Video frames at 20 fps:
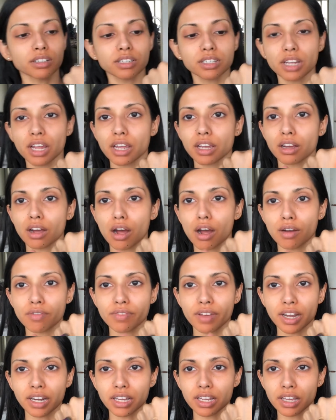take off
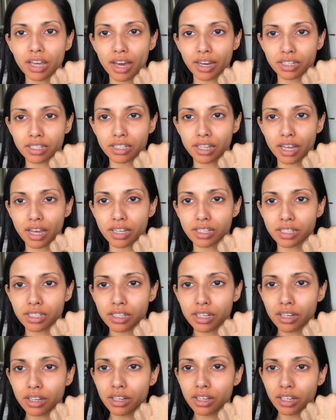any excess
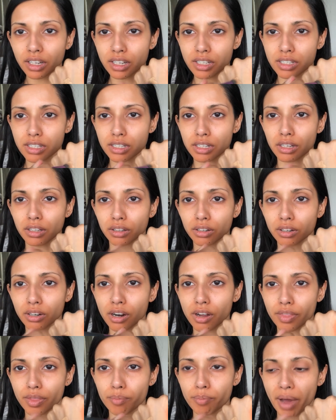concealer
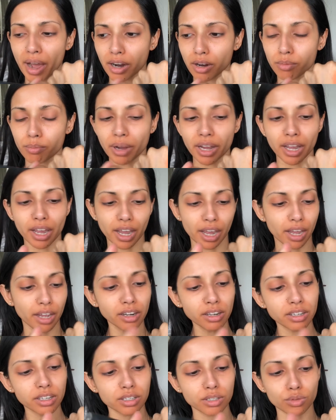on the back of my
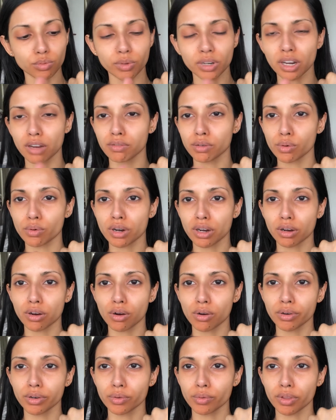hand because we never want to
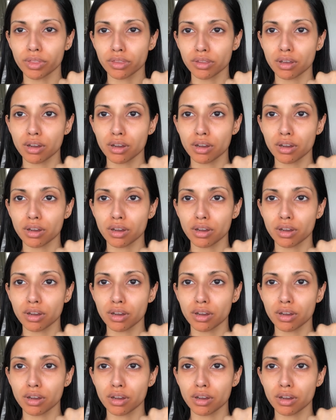go in with